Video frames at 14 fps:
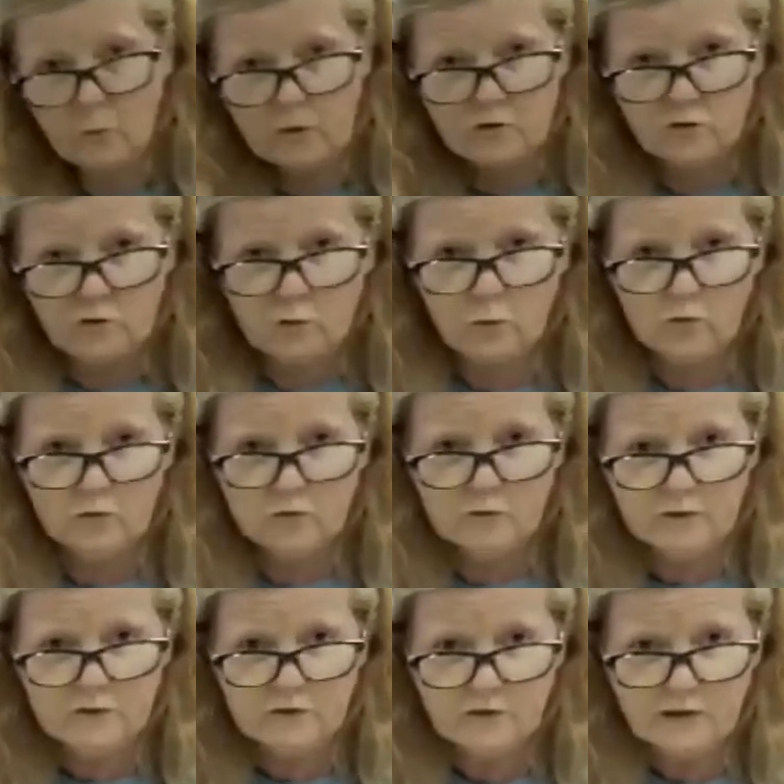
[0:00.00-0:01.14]
which tools are
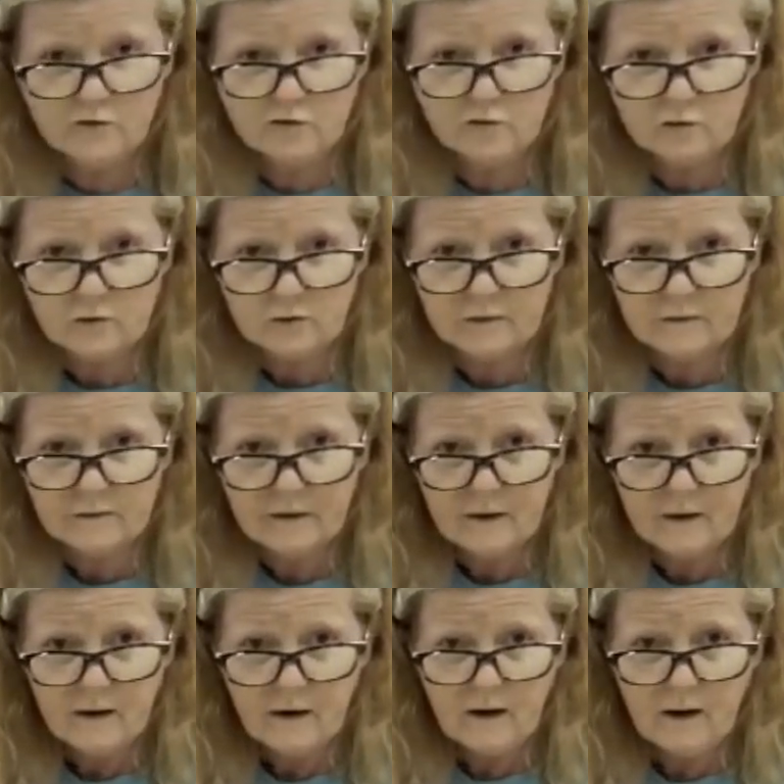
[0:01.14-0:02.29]
essential?
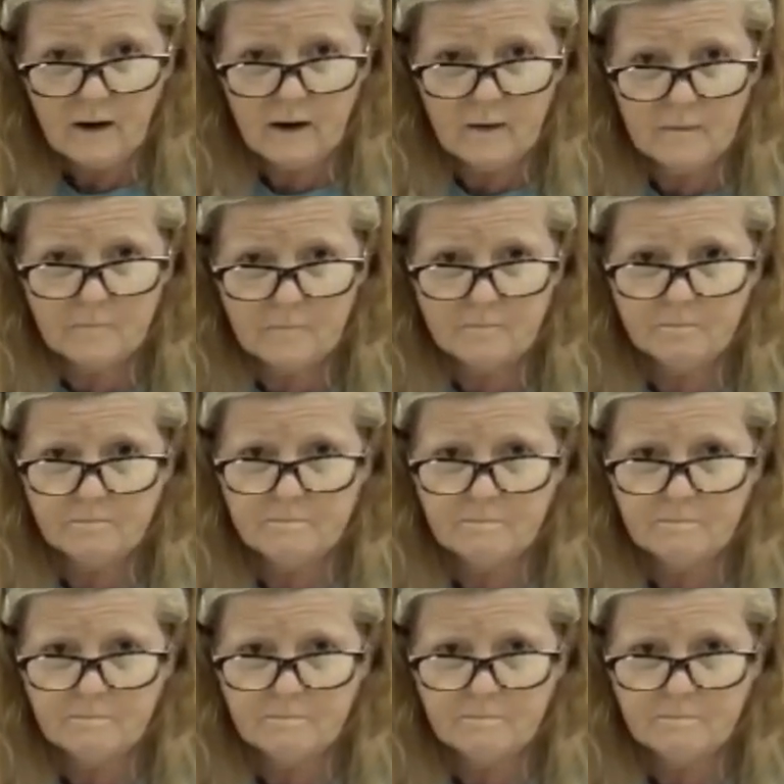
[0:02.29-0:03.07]
And